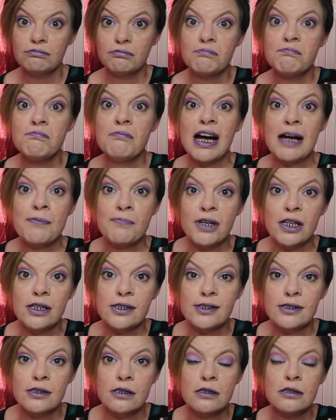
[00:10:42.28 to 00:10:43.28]
My
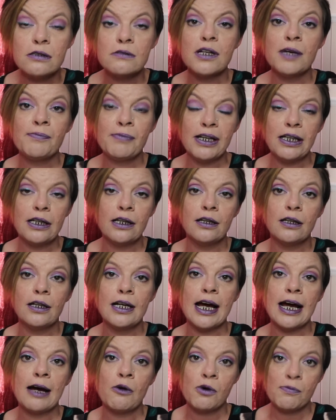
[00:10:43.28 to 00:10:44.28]
personal
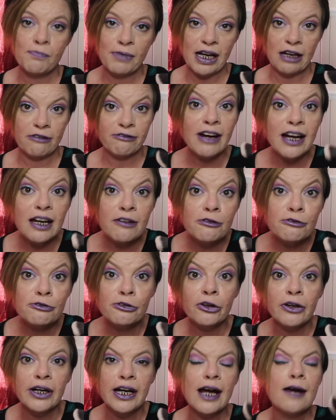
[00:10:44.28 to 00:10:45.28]
opinion, I would pay a fiver
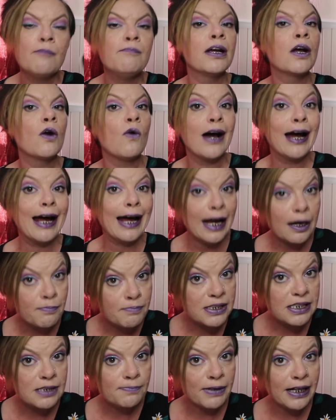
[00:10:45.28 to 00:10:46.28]
for it and be quite
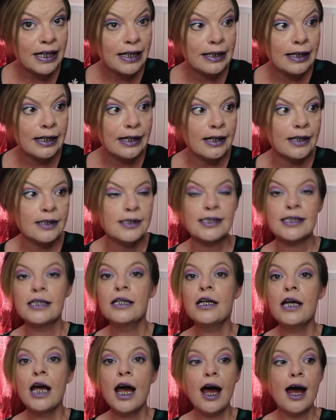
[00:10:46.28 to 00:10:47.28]
happy to pay that,
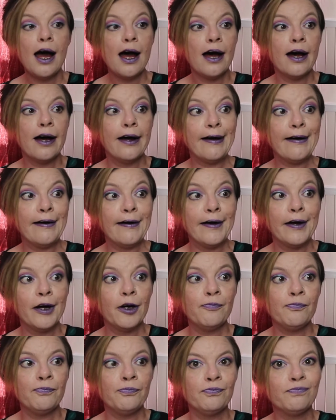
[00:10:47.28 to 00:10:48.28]

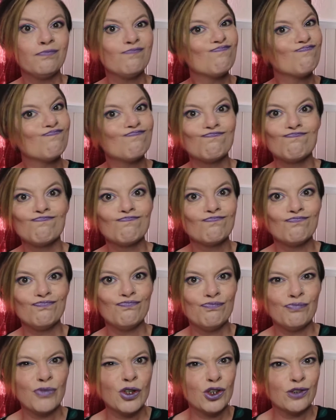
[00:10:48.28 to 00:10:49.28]

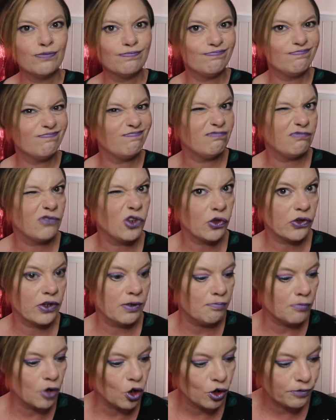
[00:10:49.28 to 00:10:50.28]
but
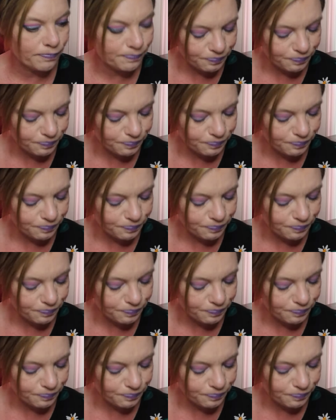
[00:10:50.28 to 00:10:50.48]
nothing more.